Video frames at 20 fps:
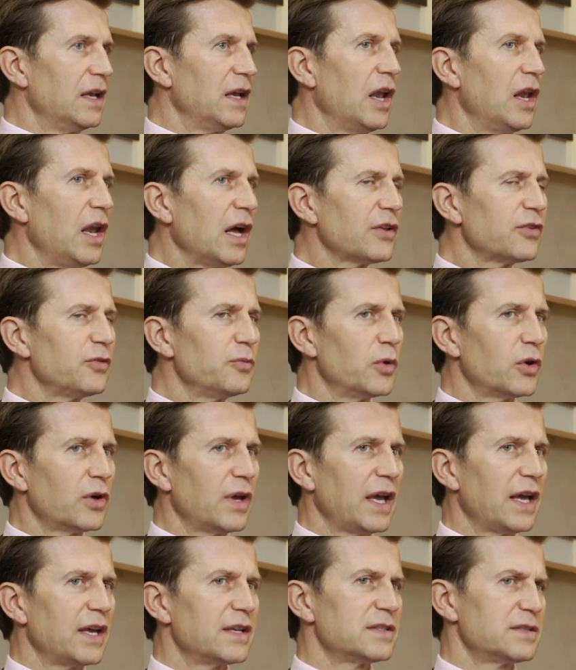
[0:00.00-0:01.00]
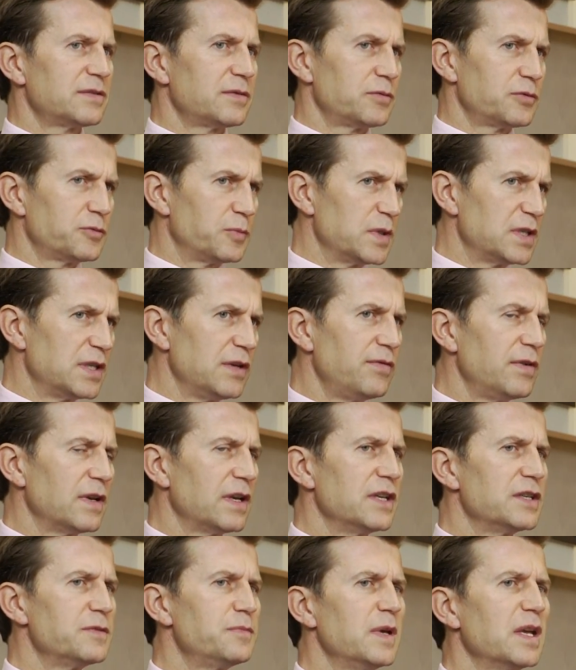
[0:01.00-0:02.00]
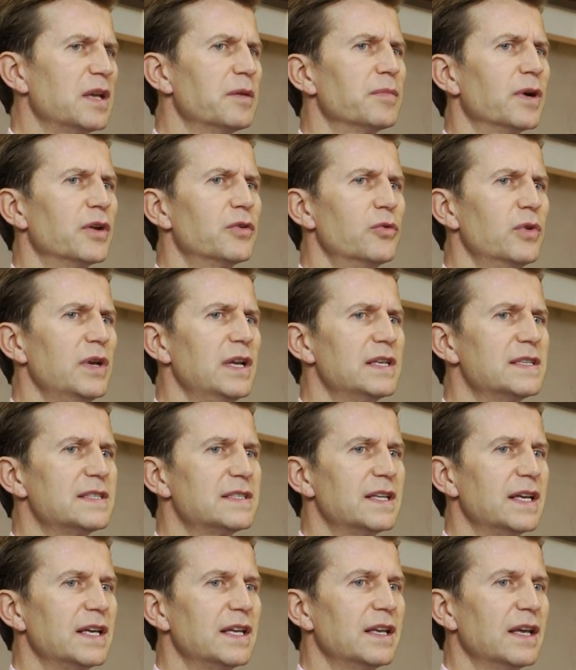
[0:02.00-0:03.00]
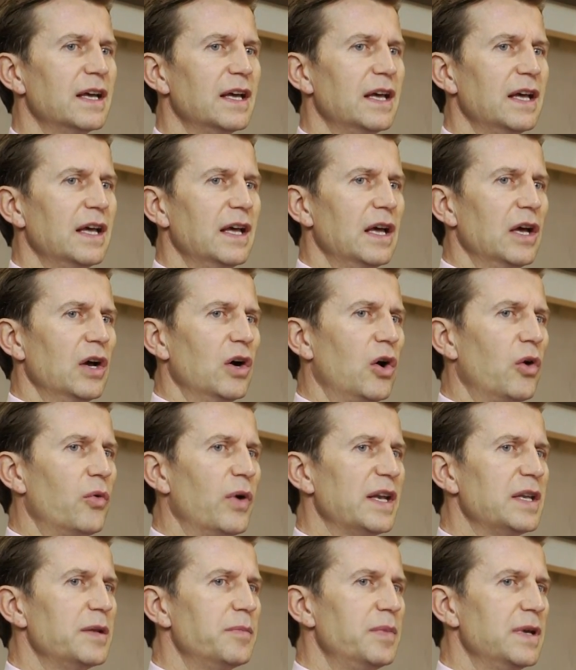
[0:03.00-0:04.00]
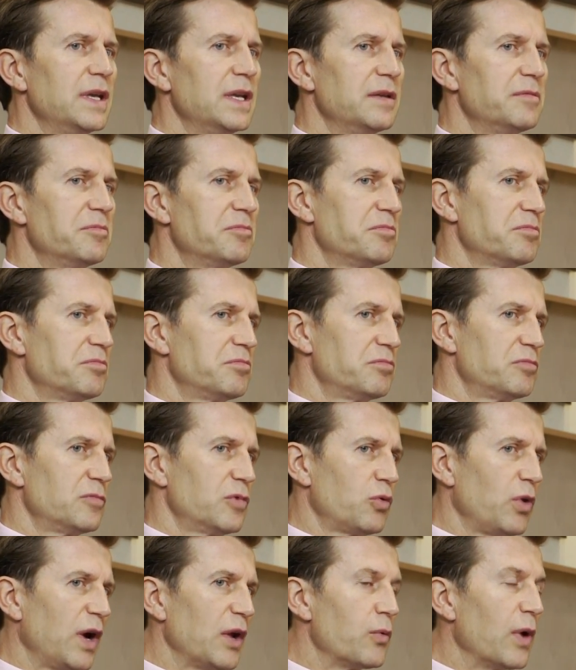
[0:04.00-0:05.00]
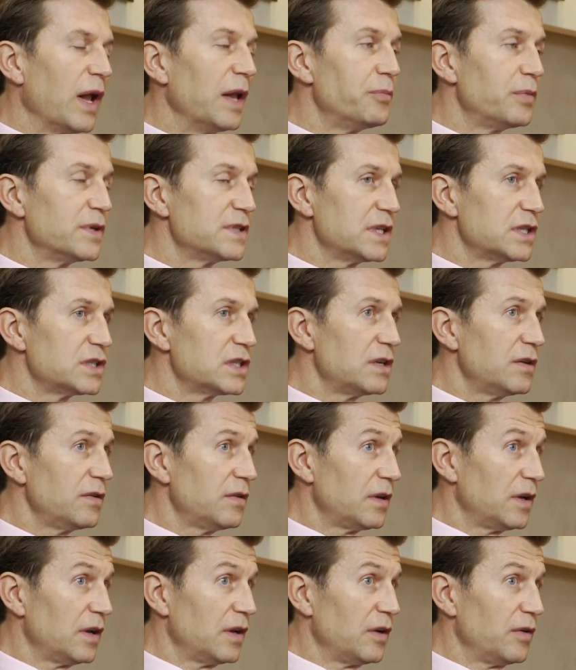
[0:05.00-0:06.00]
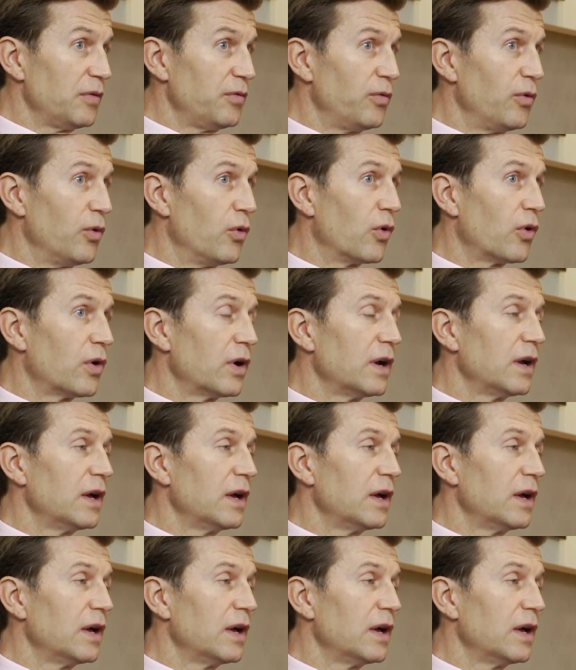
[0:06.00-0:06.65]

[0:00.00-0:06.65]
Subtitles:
Now, Luxembourg has, specifically speaking about real estate, already been quite well positioned for